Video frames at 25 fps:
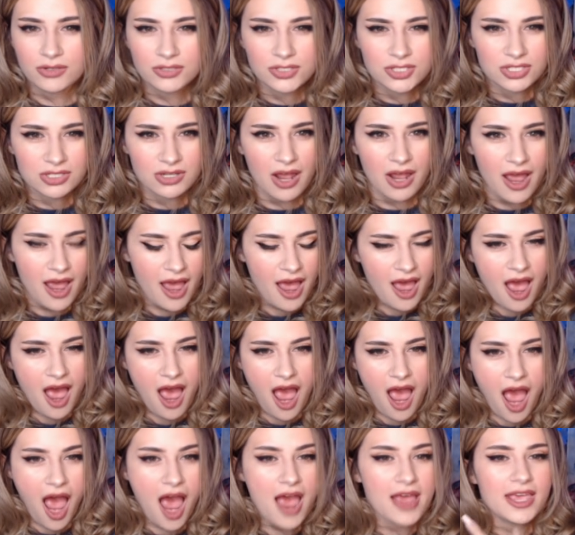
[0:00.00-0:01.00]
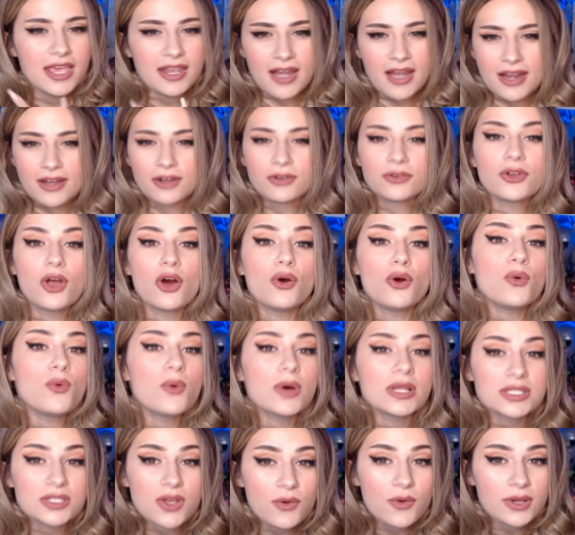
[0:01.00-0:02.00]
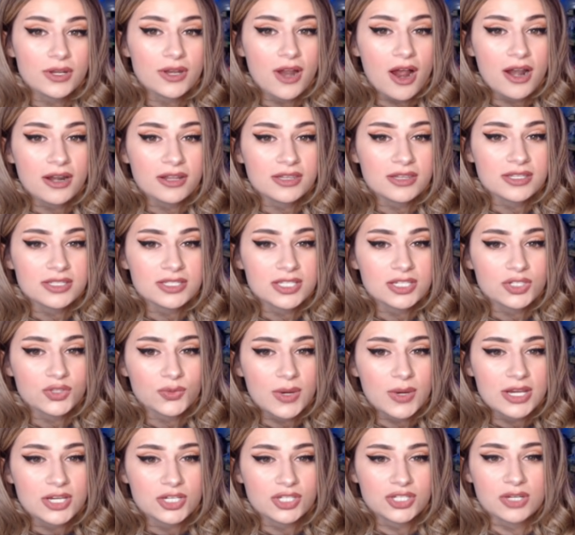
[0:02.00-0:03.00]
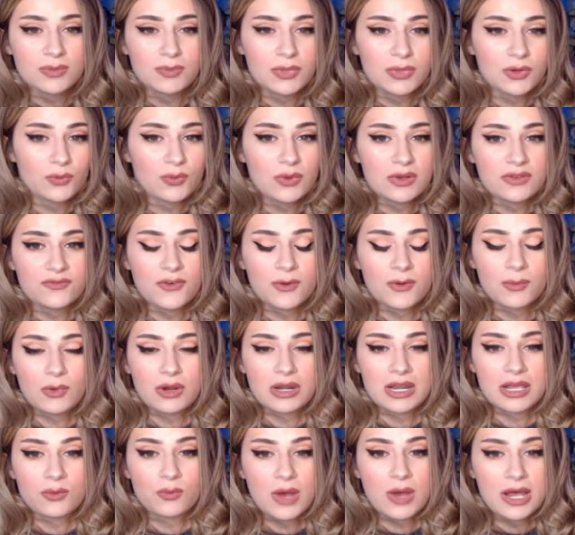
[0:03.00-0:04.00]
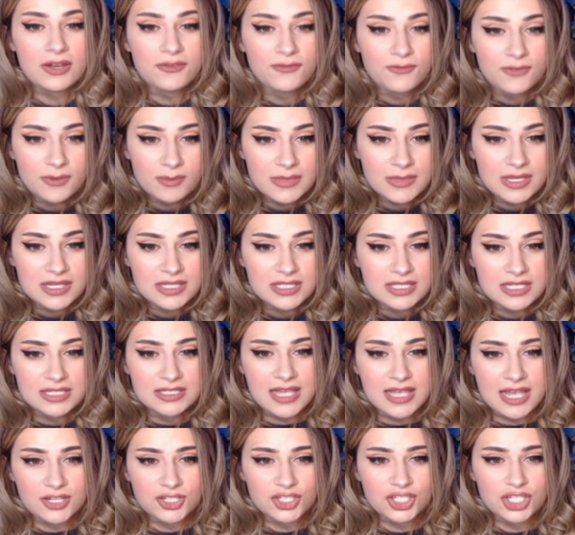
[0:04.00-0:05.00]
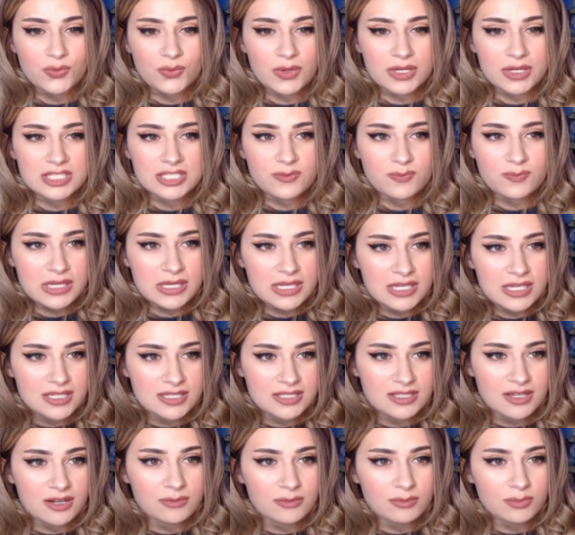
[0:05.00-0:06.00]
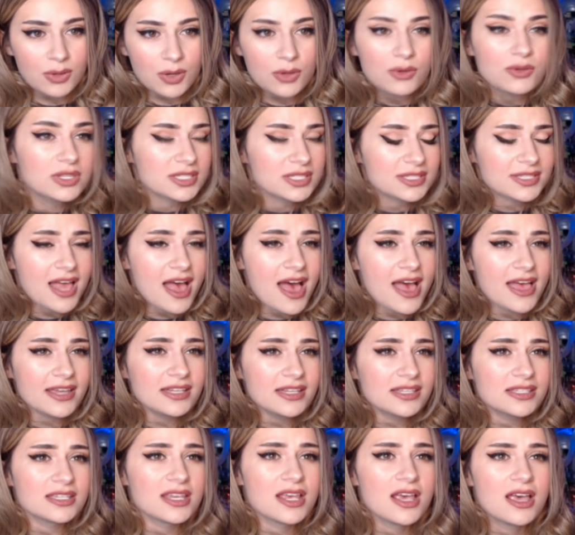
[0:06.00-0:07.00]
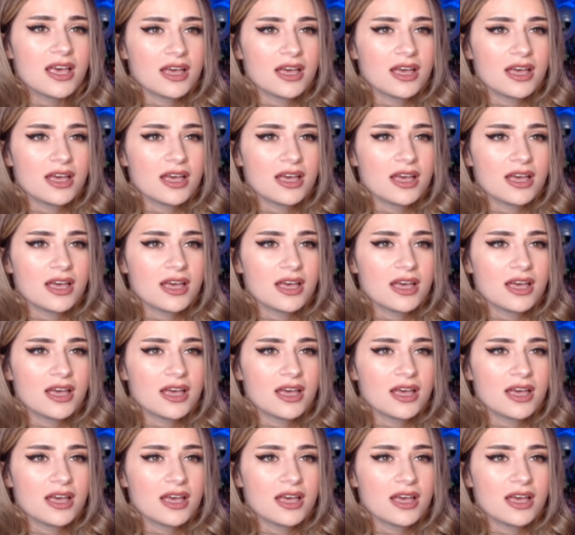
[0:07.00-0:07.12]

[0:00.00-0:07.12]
Sh I Again, I don't know what's going on in the situation, but what from what I read from this is that she wants peace on both sides.